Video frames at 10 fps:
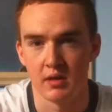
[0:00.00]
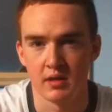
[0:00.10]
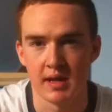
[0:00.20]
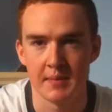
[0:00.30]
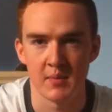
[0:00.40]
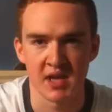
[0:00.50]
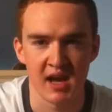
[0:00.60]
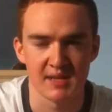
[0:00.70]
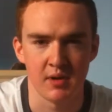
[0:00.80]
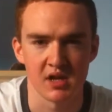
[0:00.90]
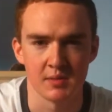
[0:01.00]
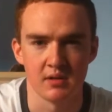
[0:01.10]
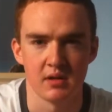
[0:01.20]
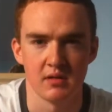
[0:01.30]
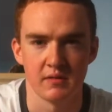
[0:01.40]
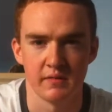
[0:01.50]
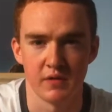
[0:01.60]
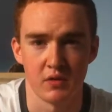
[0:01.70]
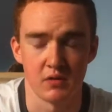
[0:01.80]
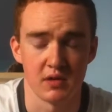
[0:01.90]
Because protein and fat is essentially, you want to
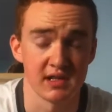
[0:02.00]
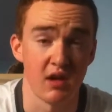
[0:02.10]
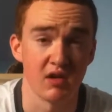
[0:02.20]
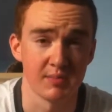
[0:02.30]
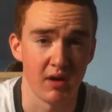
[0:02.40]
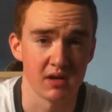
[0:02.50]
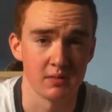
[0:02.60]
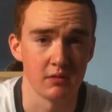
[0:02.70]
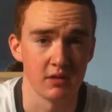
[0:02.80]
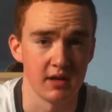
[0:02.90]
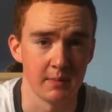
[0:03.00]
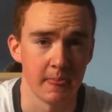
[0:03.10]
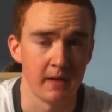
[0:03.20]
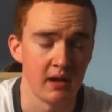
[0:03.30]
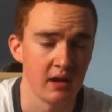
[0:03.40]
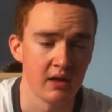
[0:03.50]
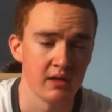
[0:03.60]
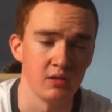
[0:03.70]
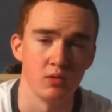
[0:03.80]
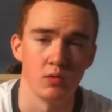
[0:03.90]
keep them as high as possible for as
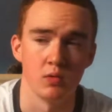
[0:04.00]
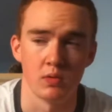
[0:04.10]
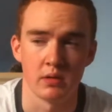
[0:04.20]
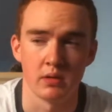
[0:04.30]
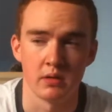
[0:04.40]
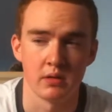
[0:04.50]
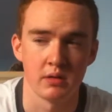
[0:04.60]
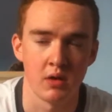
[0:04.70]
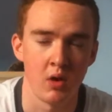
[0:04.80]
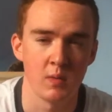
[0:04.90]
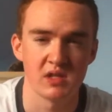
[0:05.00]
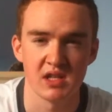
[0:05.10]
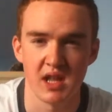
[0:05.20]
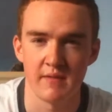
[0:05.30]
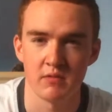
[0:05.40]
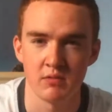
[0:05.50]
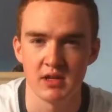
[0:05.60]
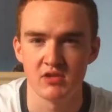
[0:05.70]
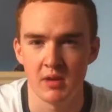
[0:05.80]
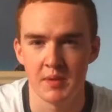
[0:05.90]
long as possible, really.
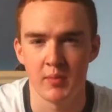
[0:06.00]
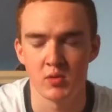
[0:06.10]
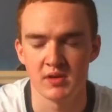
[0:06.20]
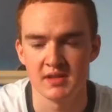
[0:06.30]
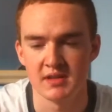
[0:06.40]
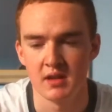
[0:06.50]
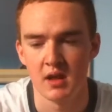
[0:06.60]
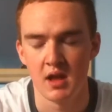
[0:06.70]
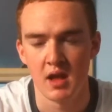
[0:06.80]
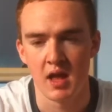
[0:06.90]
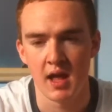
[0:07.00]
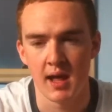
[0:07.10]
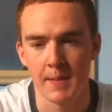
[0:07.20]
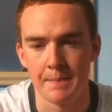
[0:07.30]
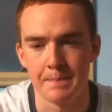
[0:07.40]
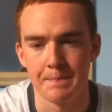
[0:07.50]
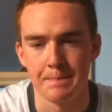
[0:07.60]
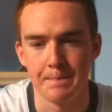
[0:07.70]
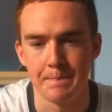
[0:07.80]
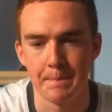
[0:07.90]
You almost never really drop your
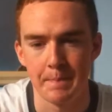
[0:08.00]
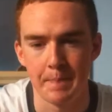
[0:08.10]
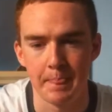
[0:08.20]
proteins.